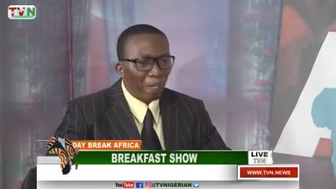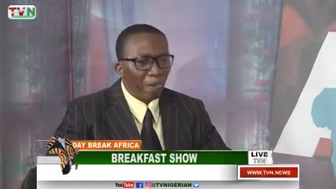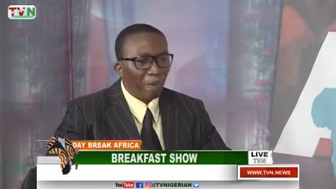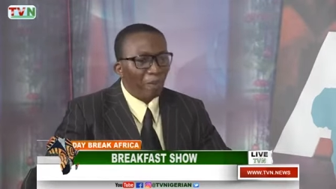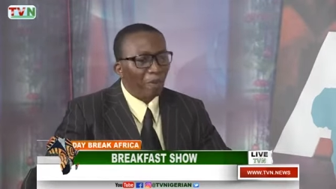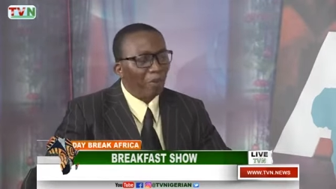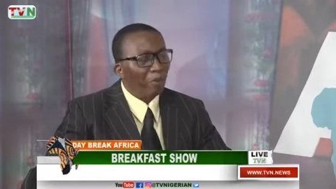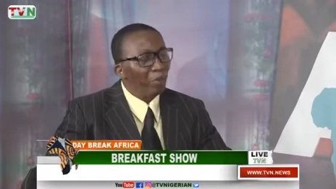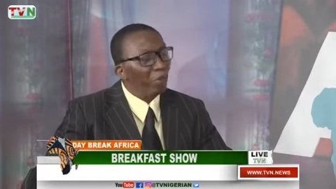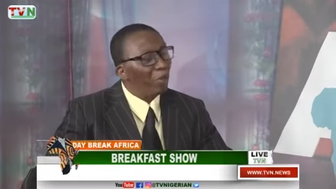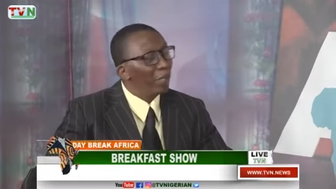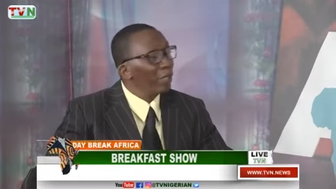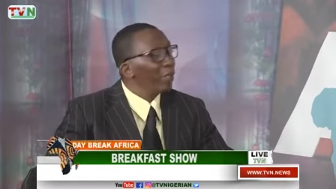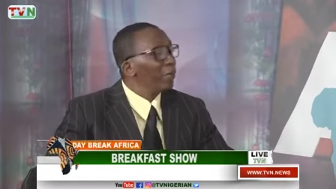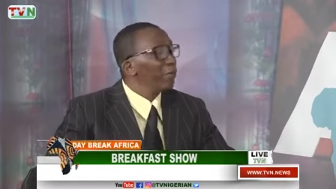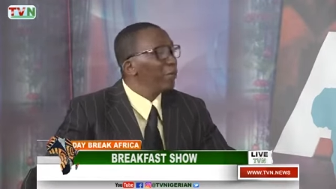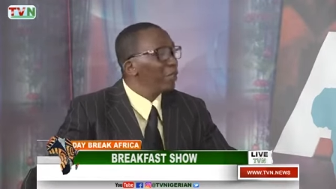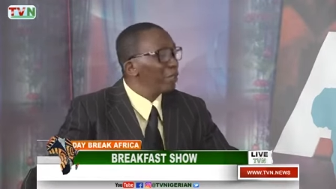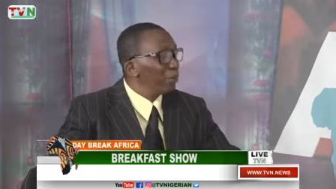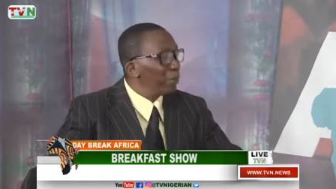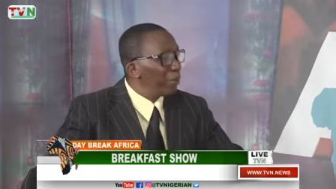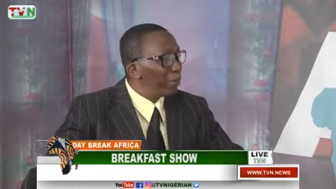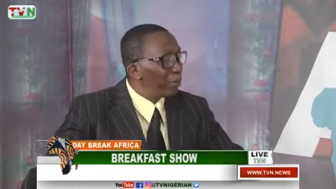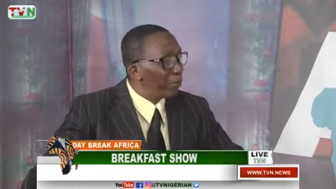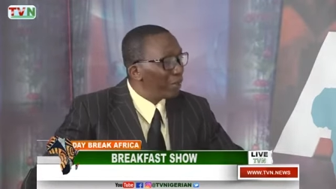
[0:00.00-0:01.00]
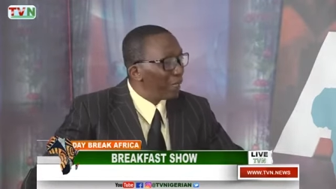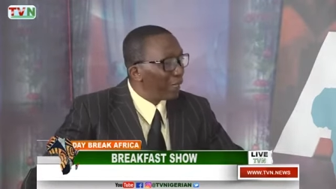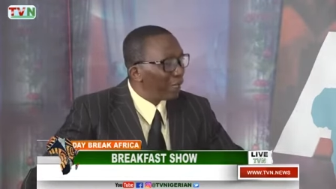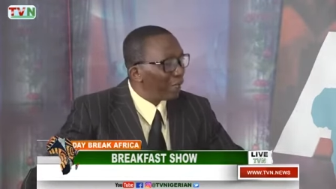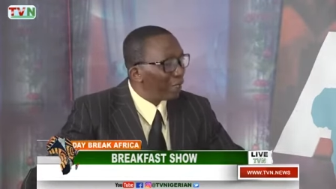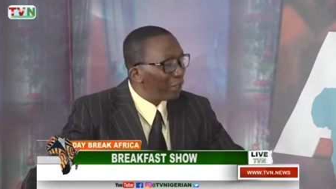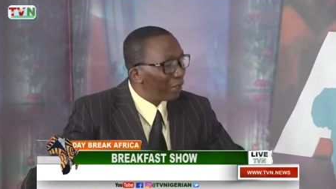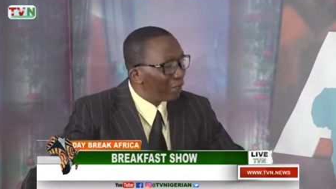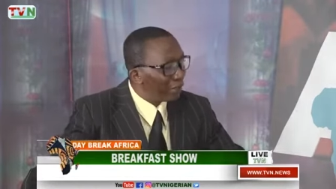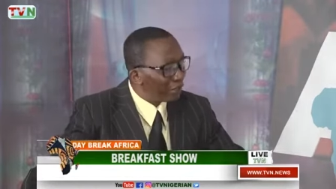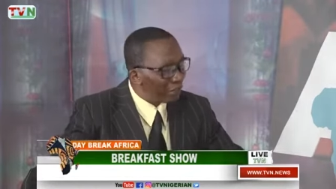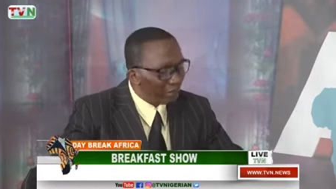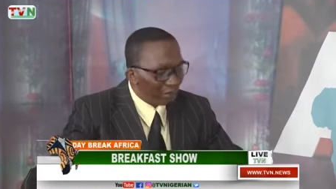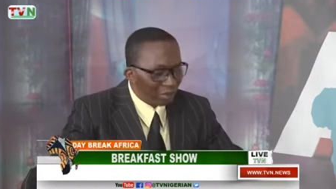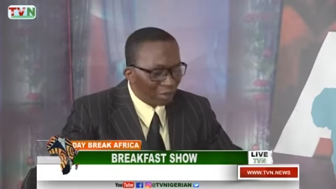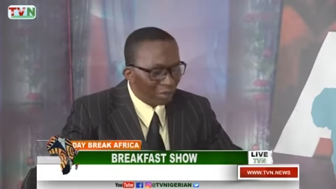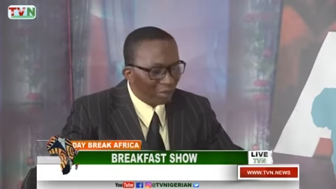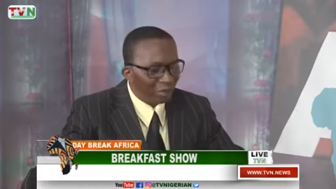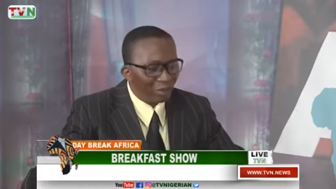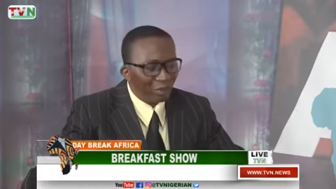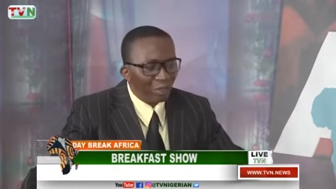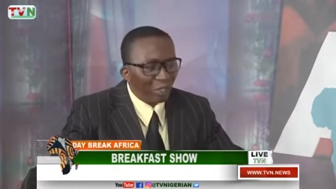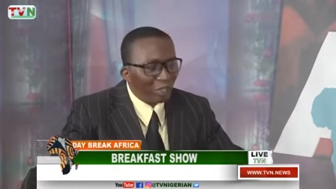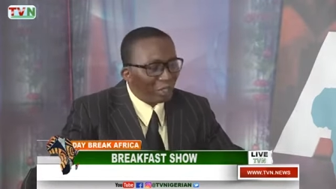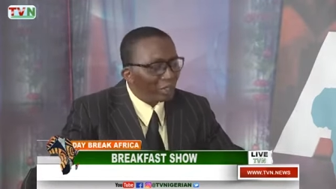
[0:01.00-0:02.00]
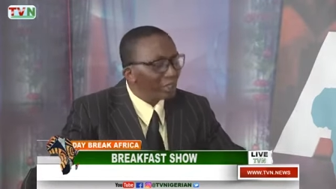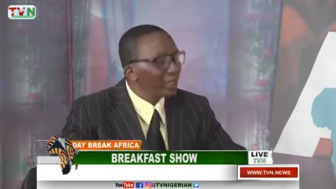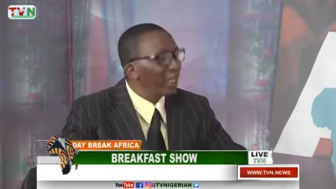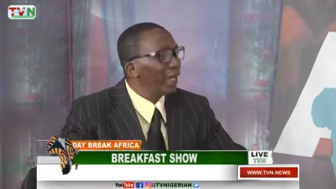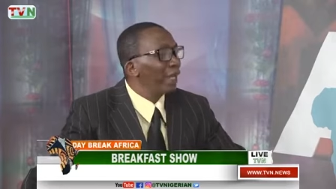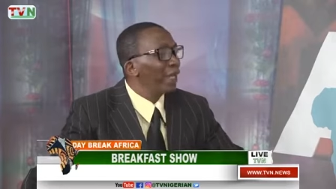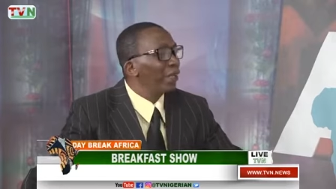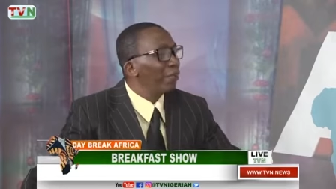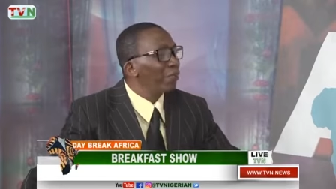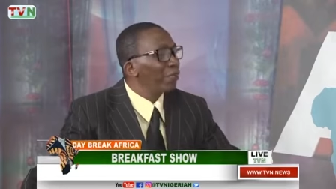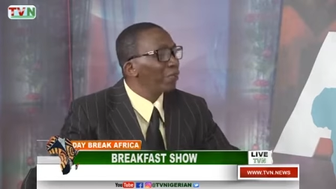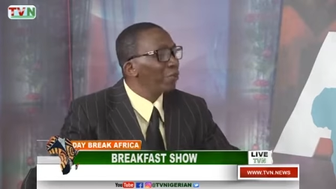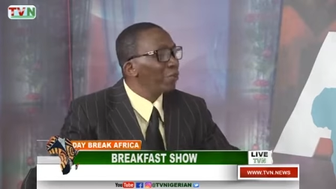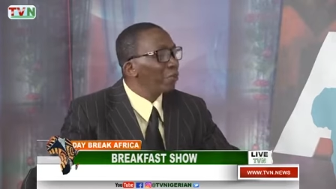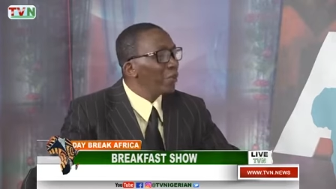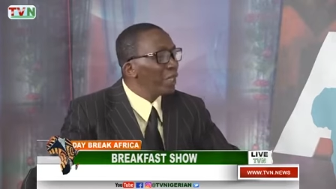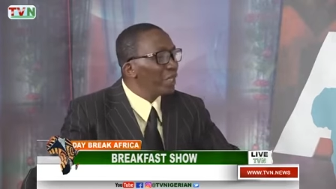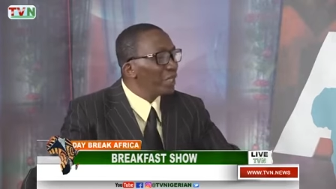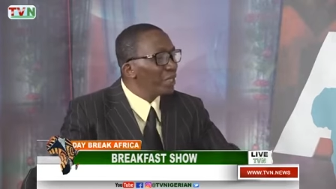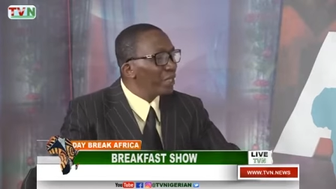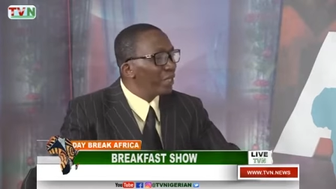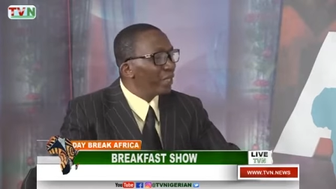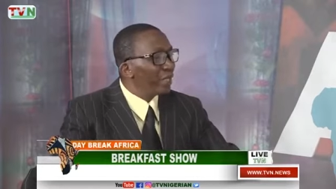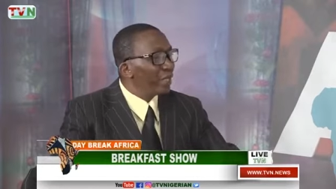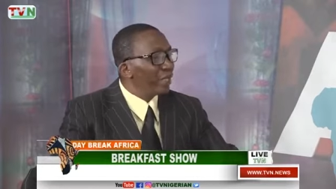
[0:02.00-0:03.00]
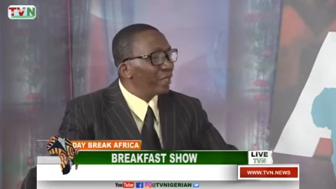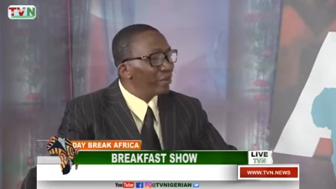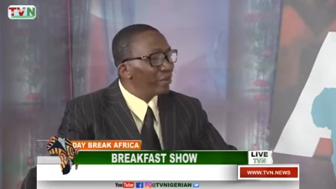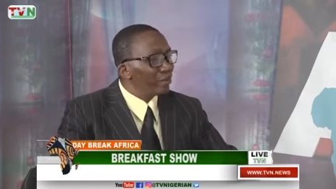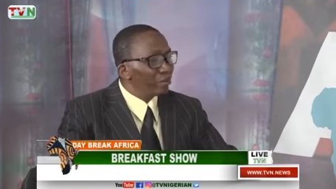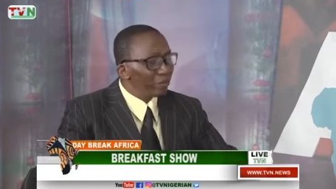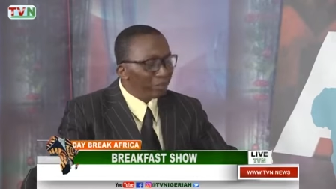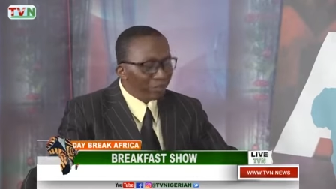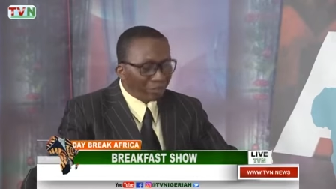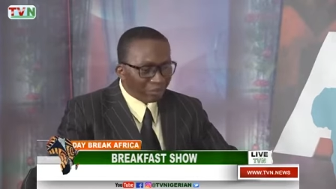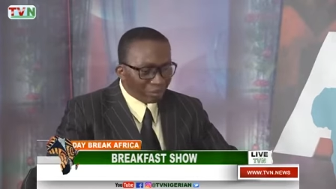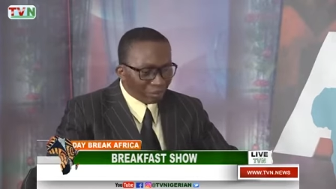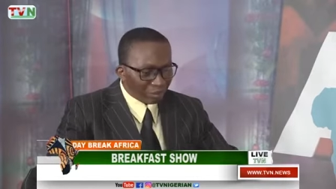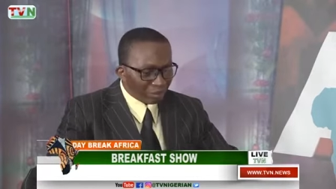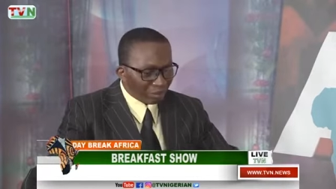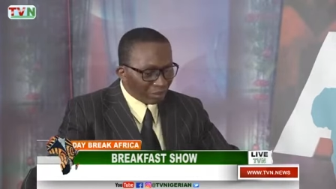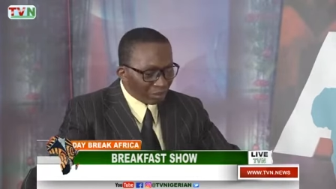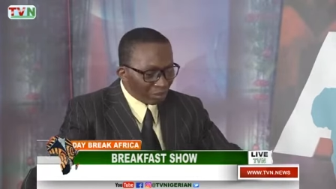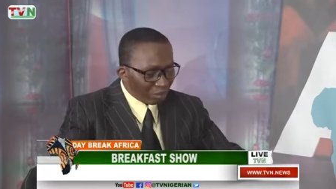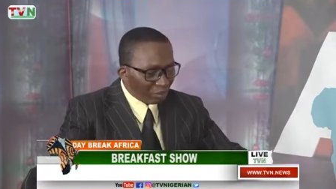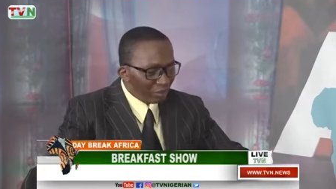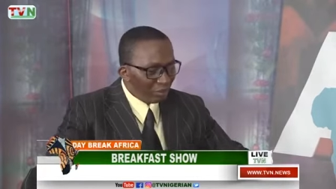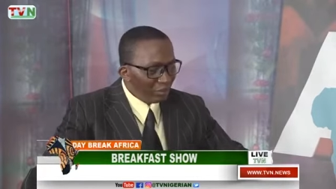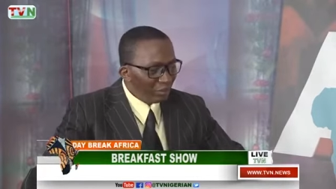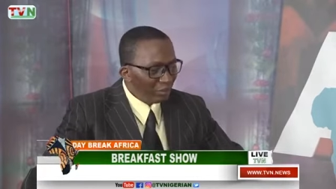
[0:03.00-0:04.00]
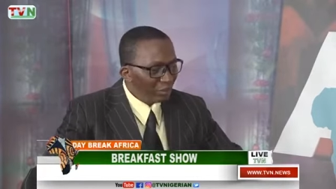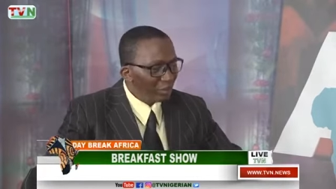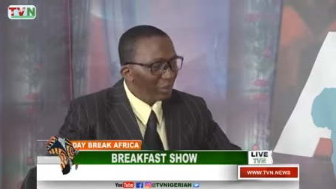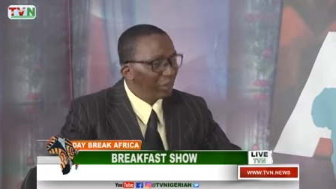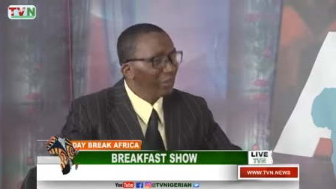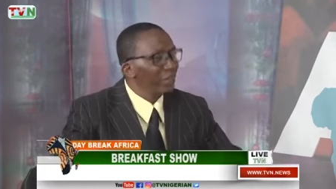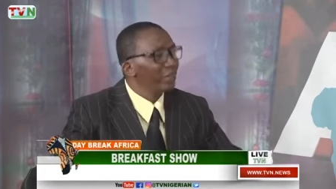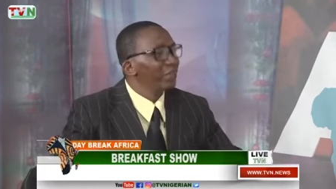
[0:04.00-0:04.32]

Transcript: one of those people that uh, rushed out with um, stretcher.